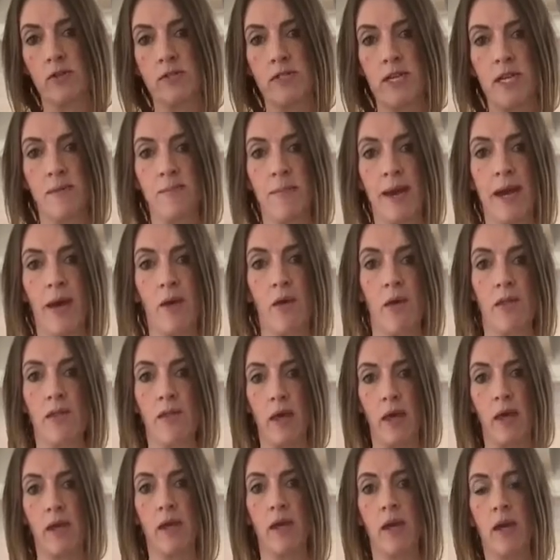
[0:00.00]
team out and
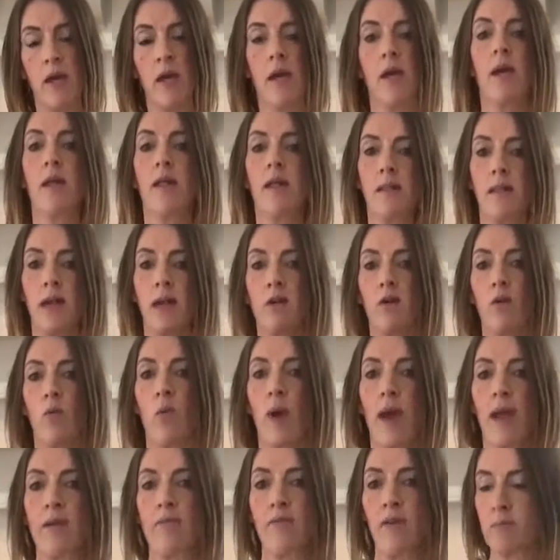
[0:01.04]
then they all
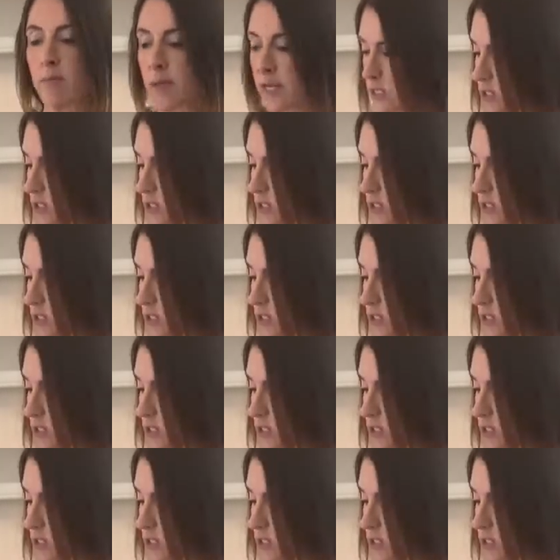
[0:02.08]
wave at me.